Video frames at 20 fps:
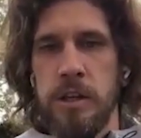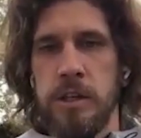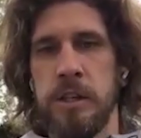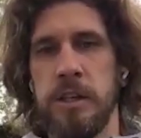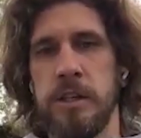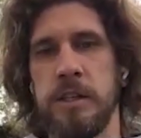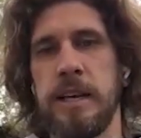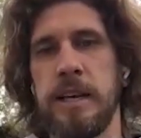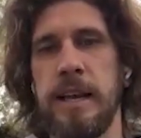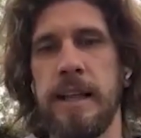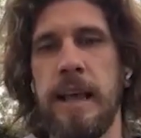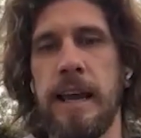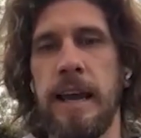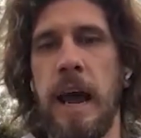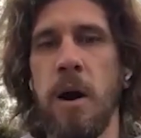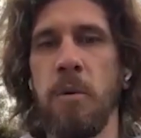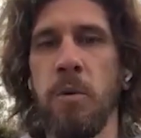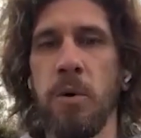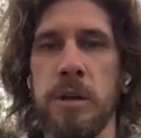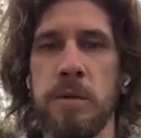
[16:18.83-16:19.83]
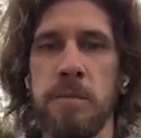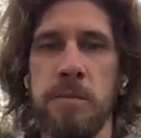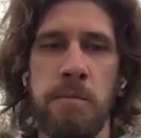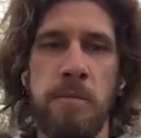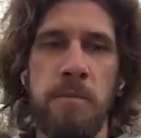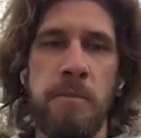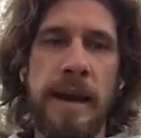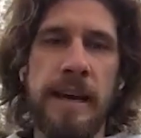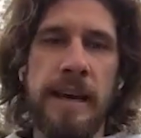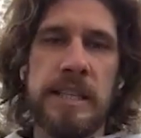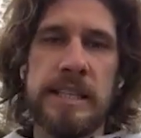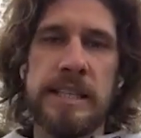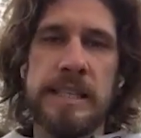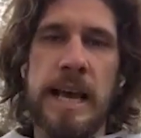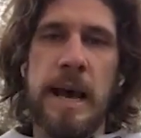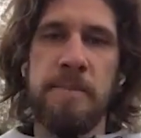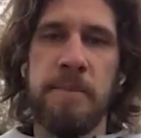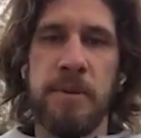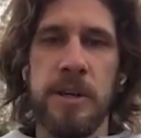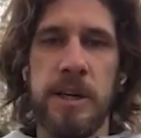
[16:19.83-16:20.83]
He said, like, I want to make
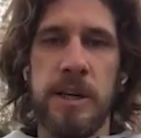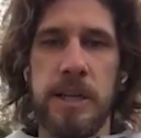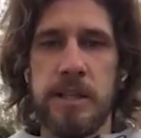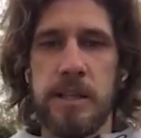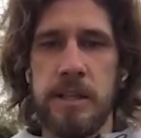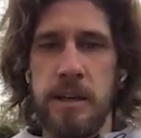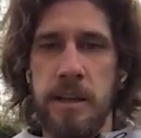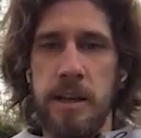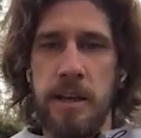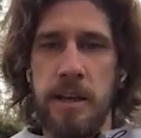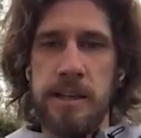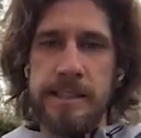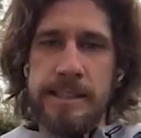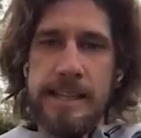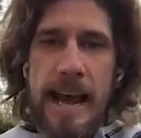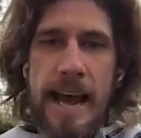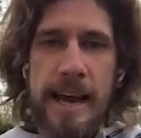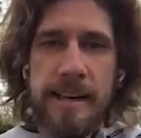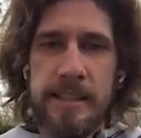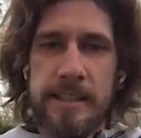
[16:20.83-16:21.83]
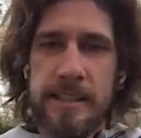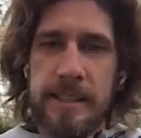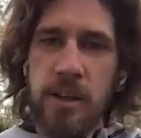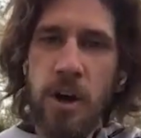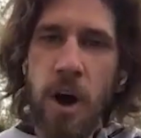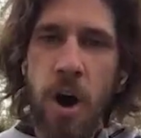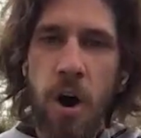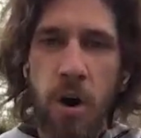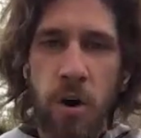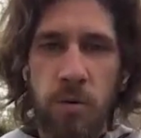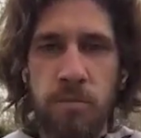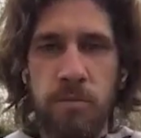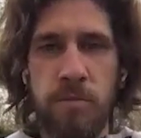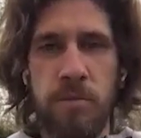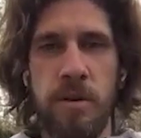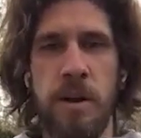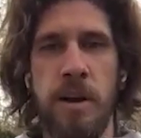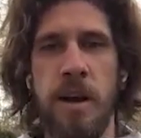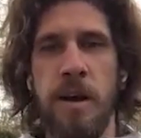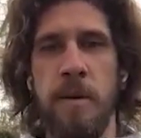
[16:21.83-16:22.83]
separate. Dad is at home,
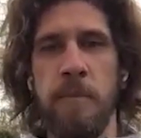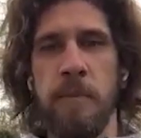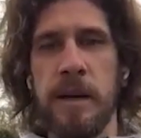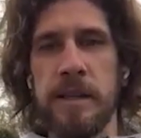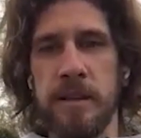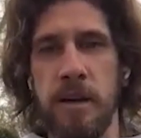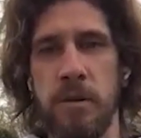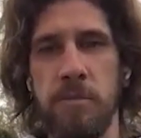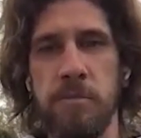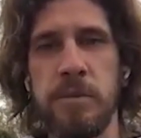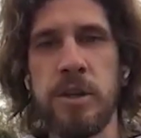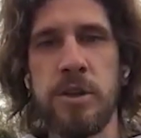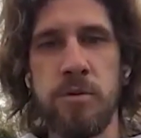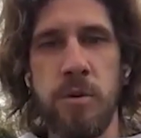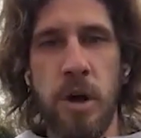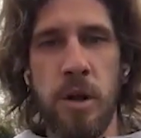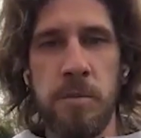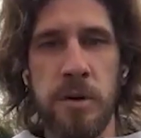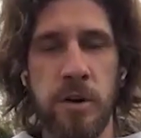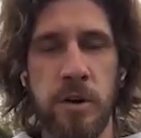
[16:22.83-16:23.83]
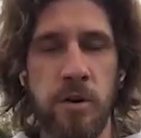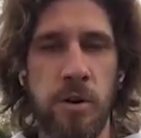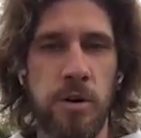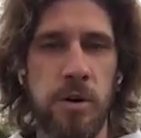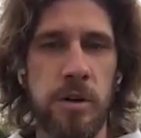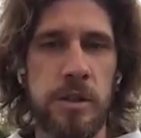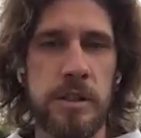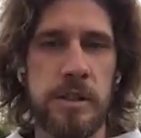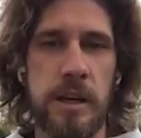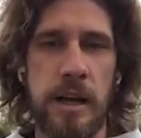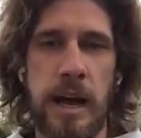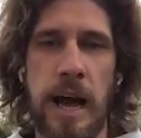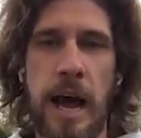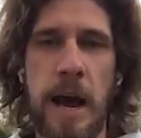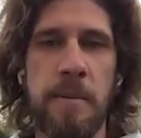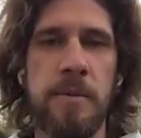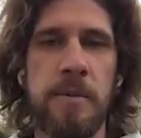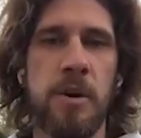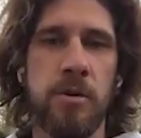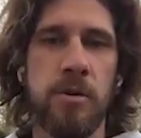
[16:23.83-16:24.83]
but on beach volleyball court,
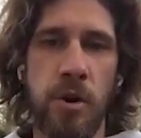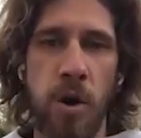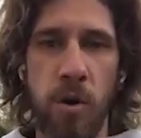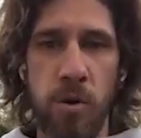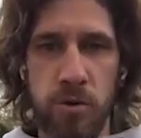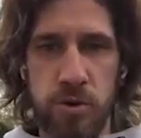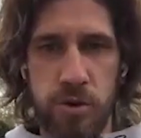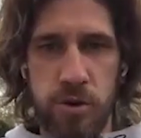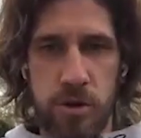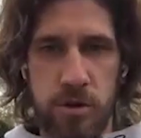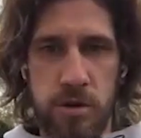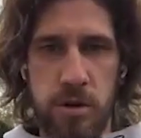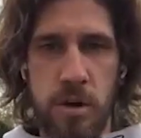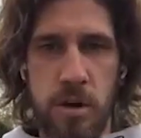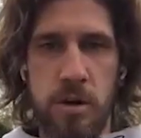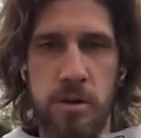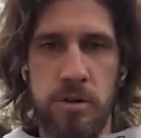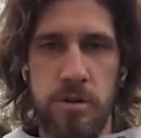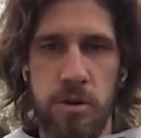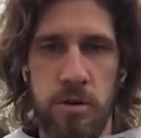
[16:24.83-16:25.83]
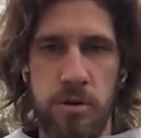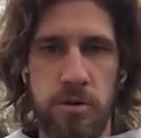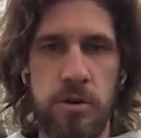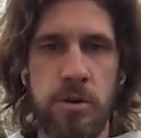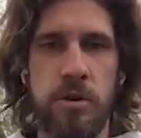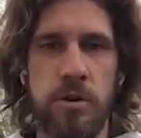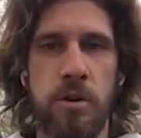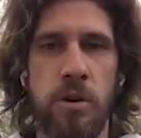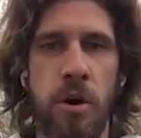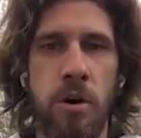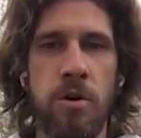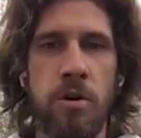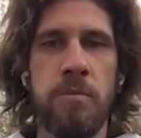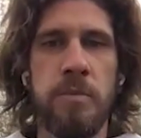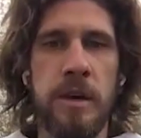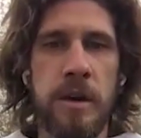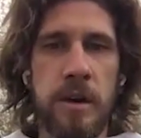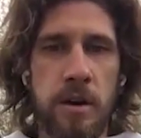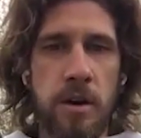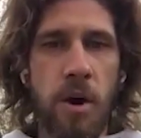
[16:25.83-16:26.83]
I'm your coach. So you call
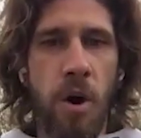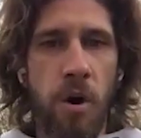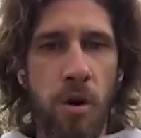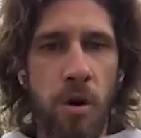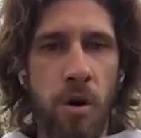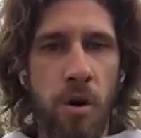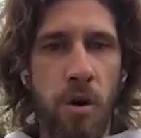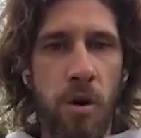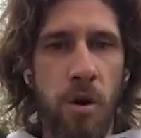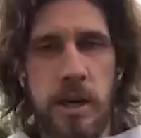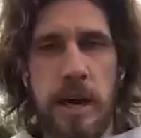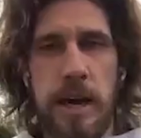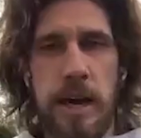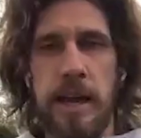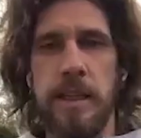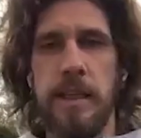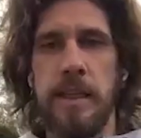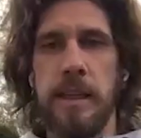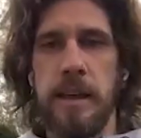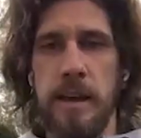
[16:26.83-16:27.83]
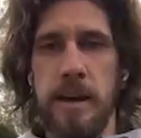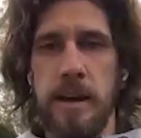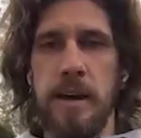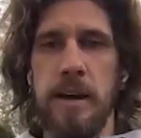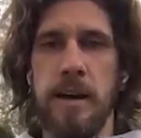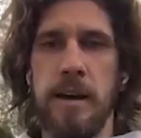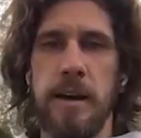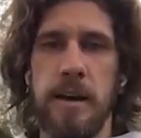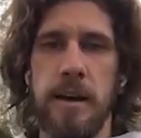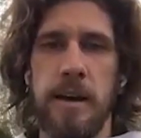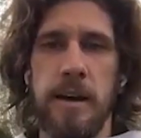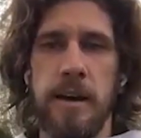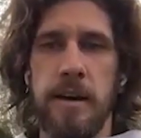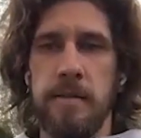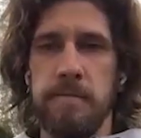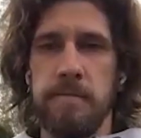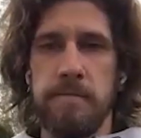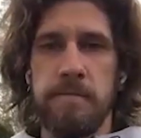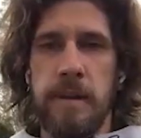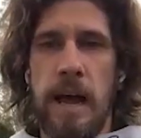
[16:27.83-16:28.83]
me coach, and
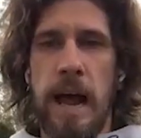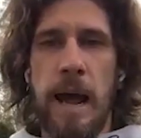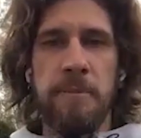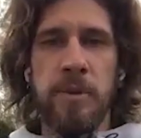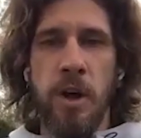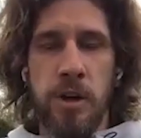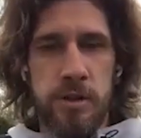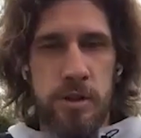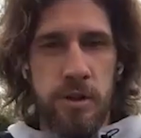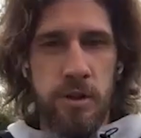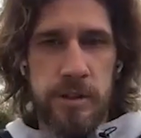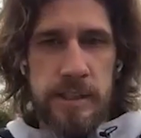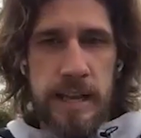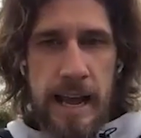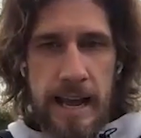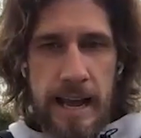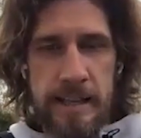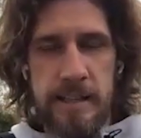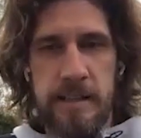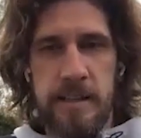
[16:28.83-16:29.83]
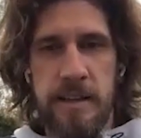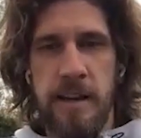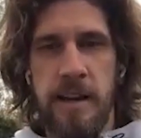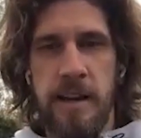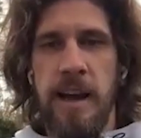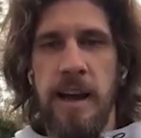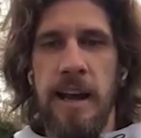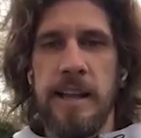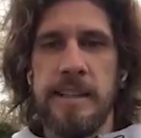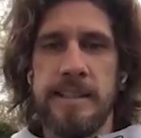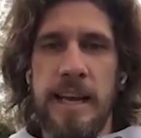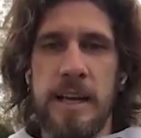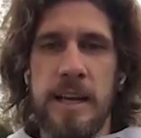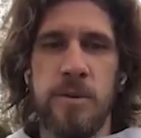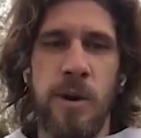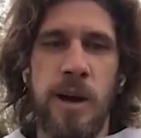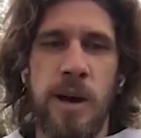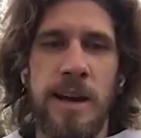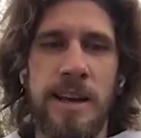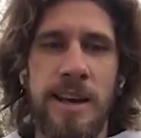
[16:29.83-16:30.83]
I'm not your dad. And that's
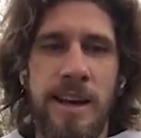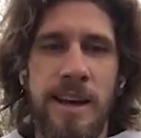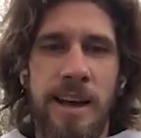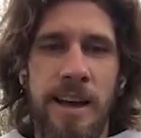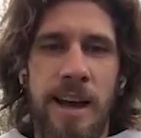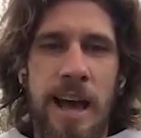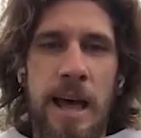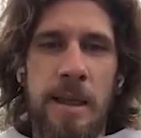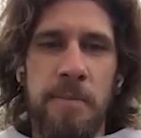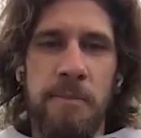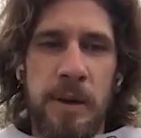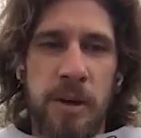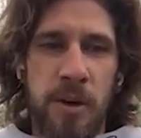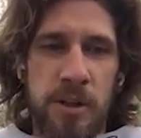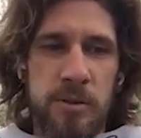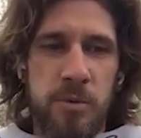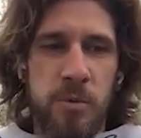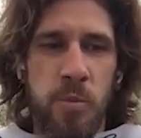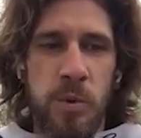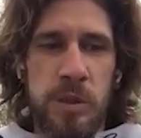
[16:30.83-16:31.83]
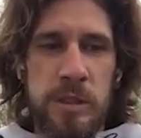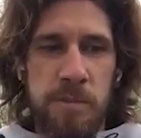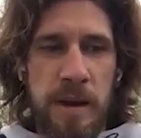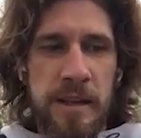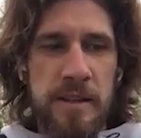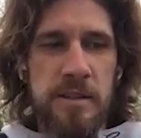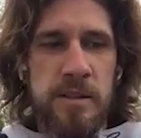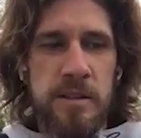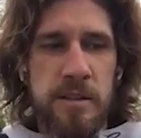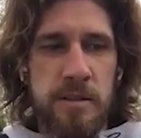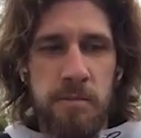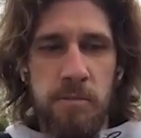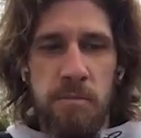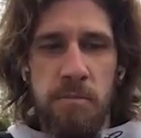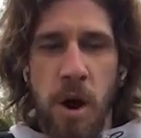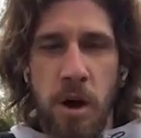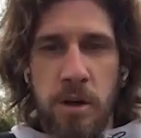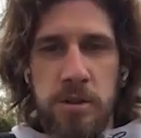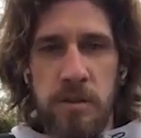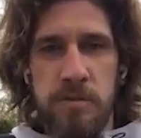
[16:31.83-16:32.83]
why. And because we spend
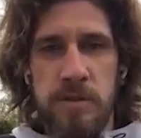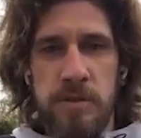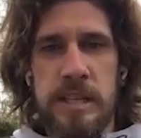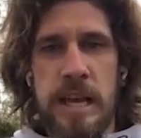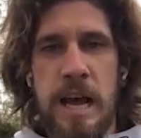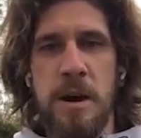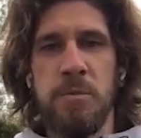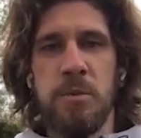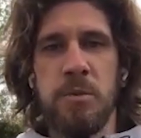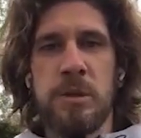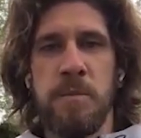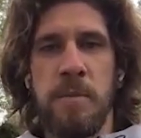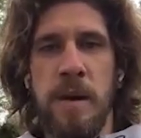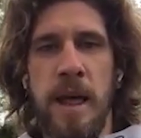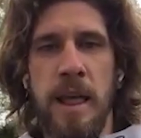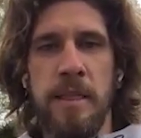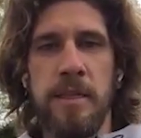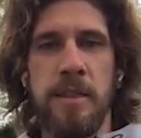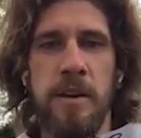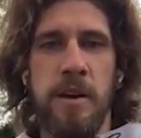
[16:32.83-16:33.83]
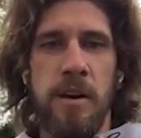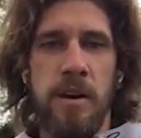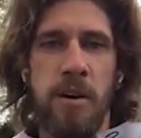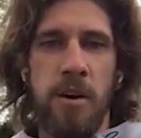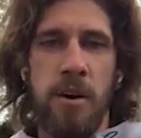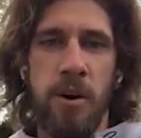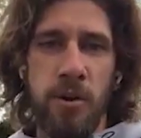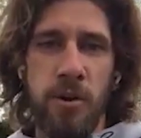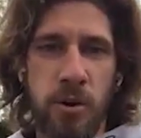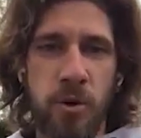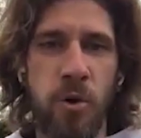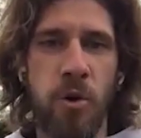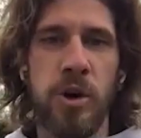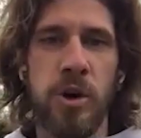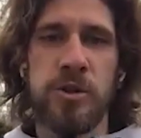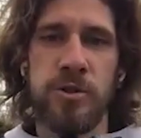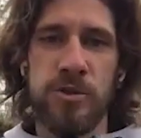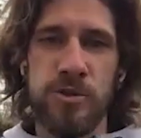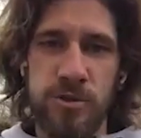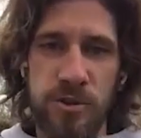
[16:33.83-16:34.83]
most of the time we spend on the
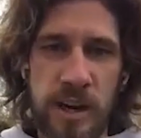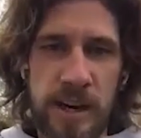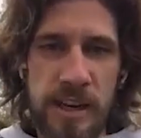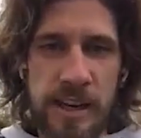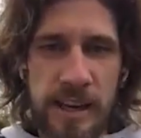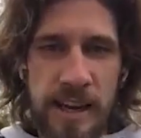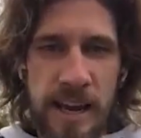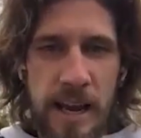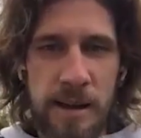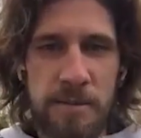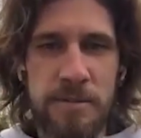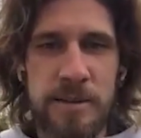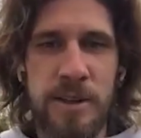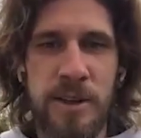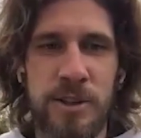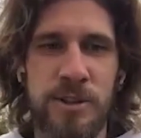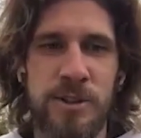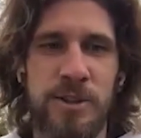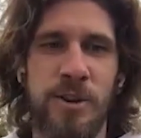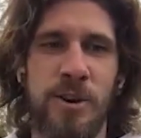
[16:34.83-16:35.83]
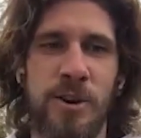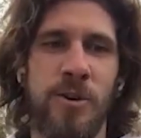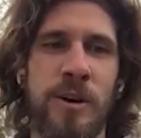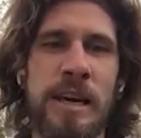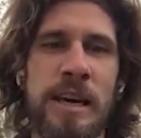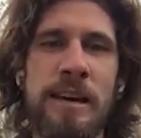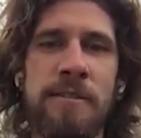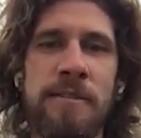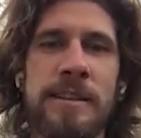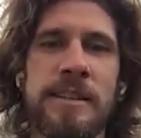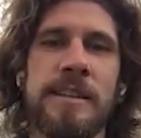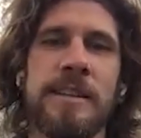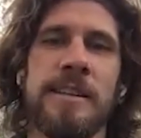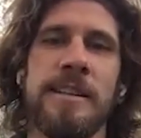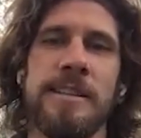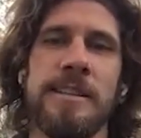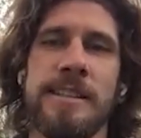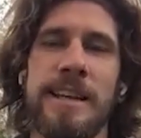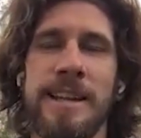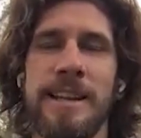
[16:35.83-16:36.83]
court or training camps, so even
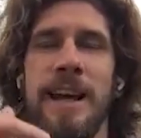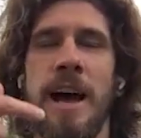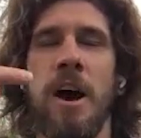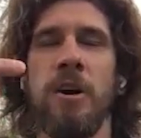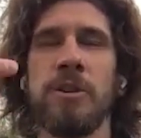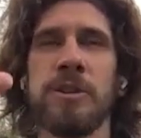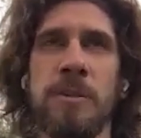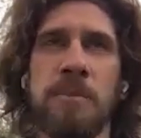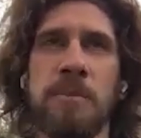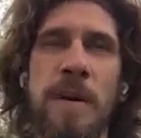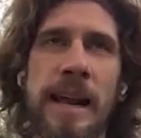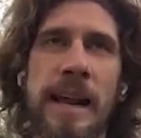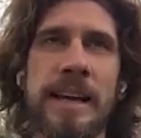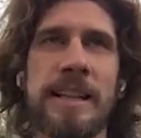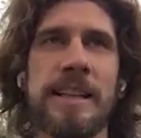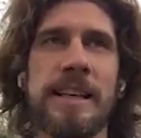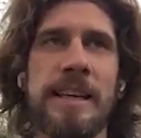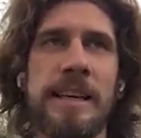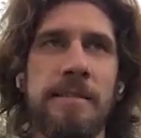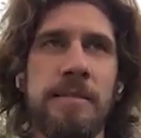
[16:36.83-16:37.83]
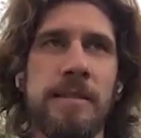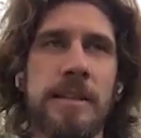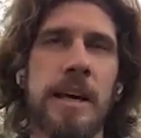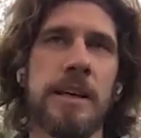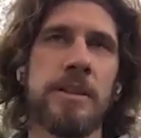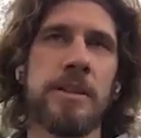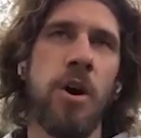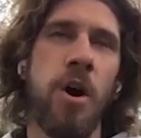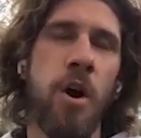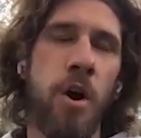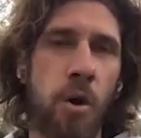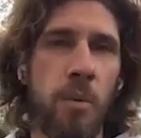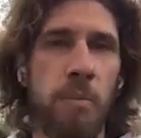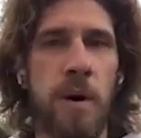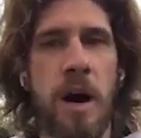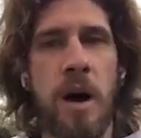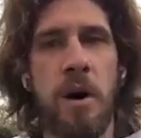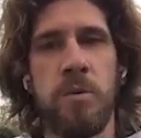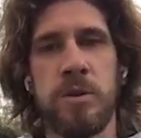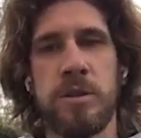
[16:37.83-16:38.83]
then automatically, even at home,
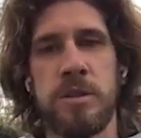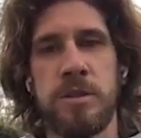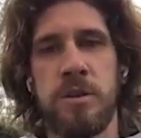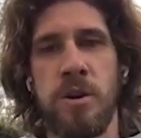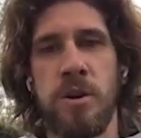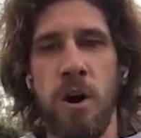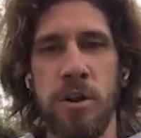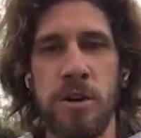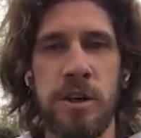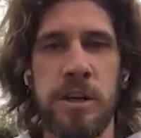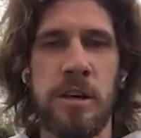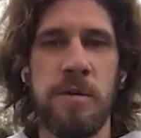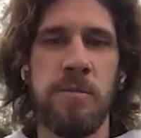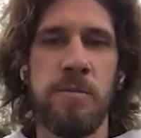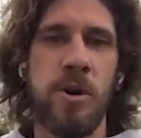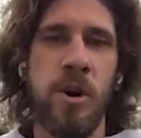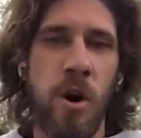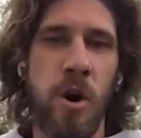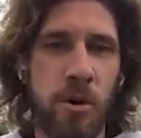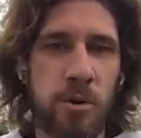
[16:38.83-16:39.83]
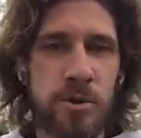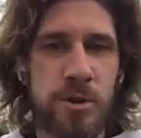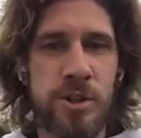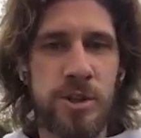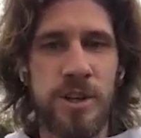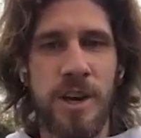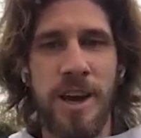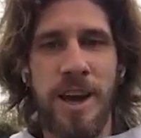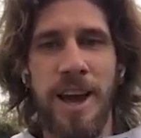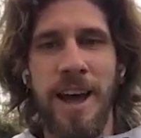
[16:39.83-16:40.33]
I was calling him coach.